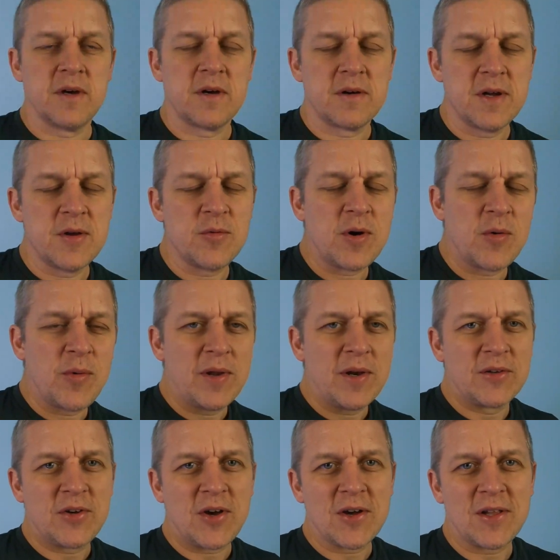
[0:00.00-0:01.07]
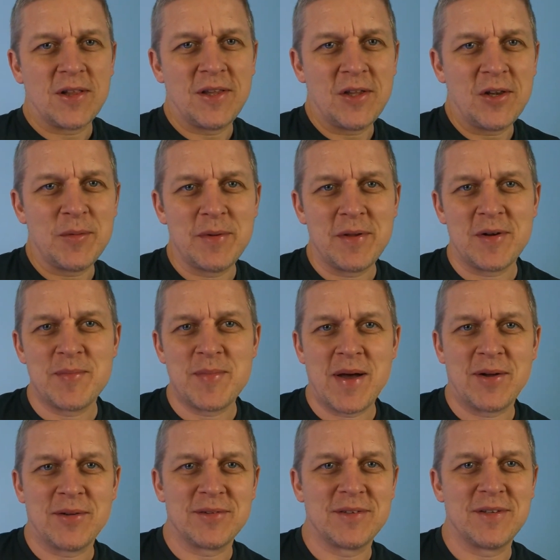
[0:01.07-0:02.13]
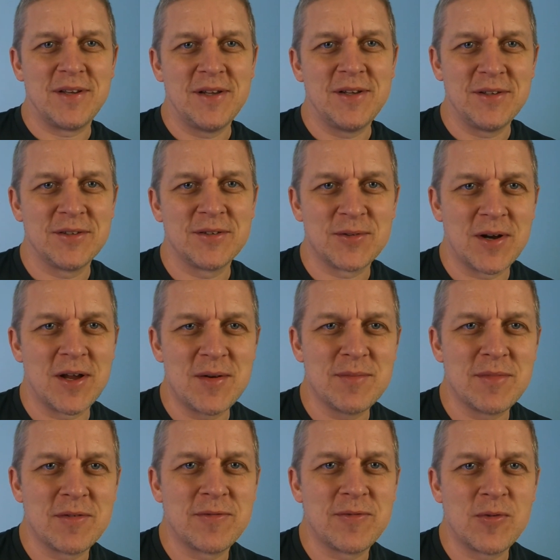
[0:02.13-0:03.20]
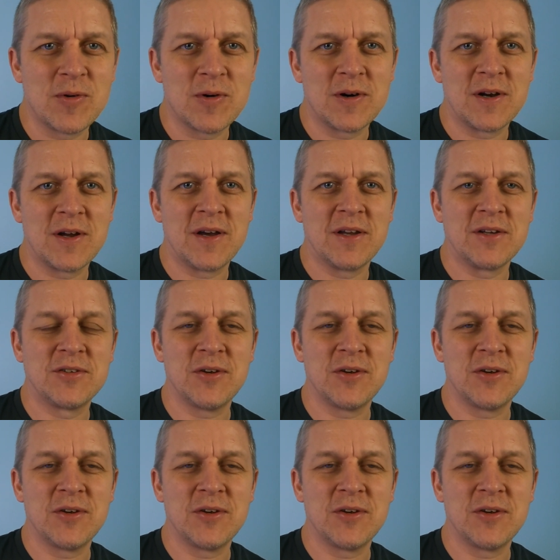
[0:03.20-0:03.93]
Alright, well, I want to talk a little bit about today's run before I